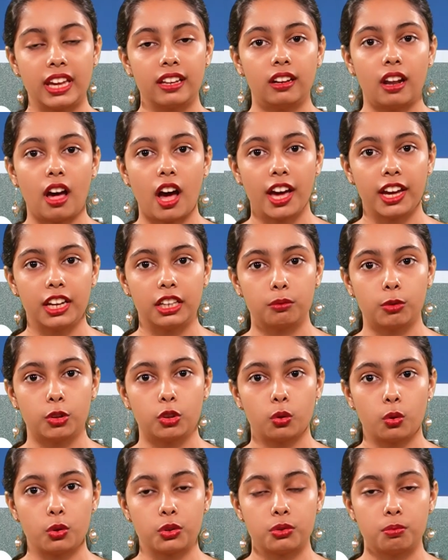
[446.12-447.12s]
in line with
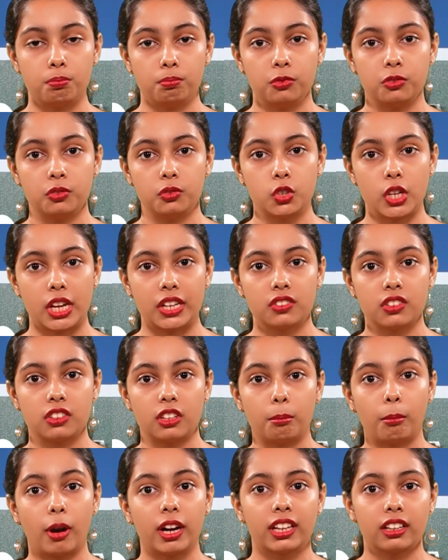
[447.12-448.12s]
those changes in the
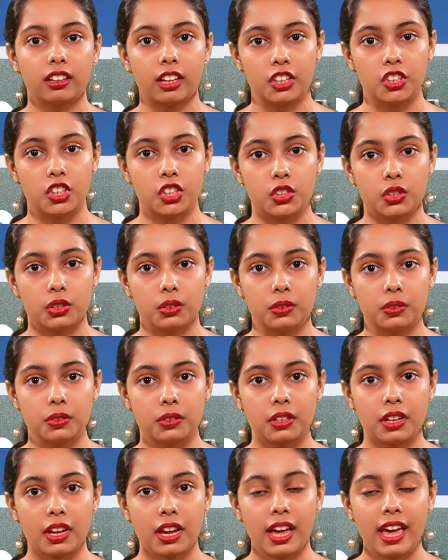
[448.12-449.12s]
market conditions.
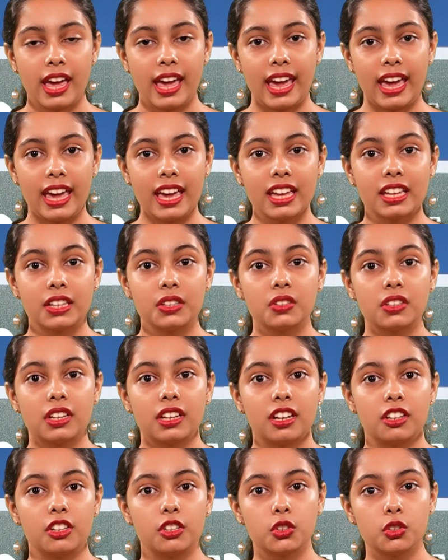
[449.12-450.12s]
And
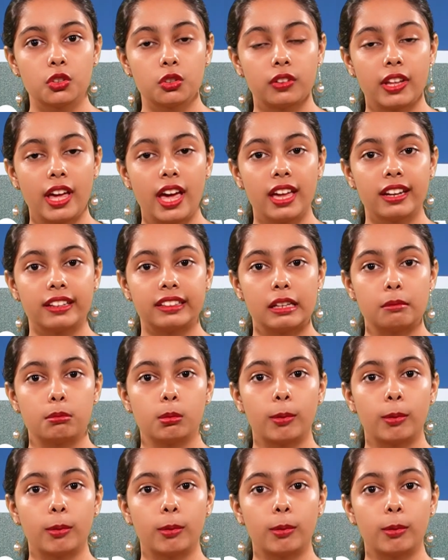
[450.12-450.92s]
in addition to that, labor